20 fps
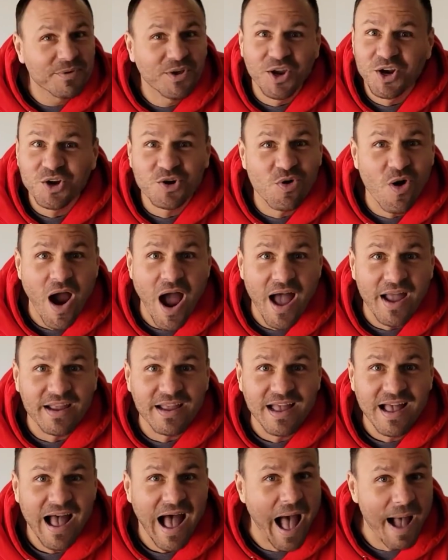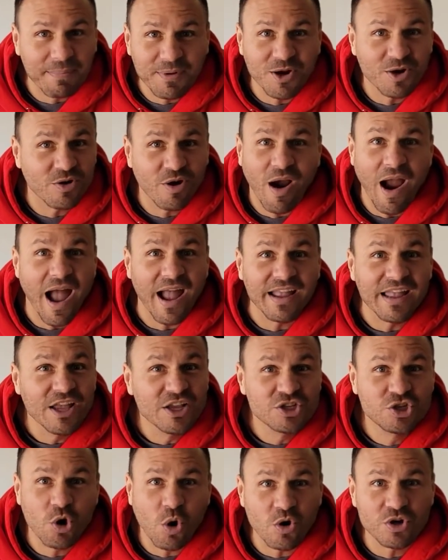gonna cry. I'm gonna cry.
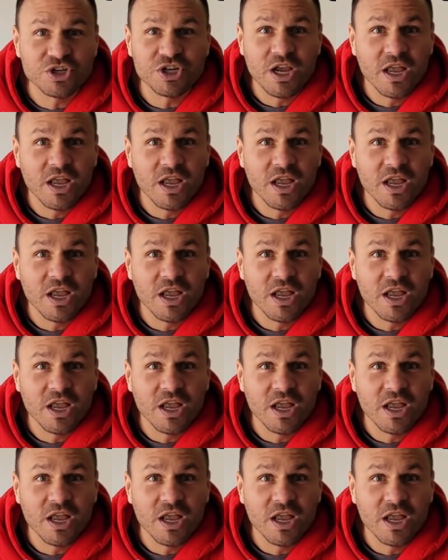George,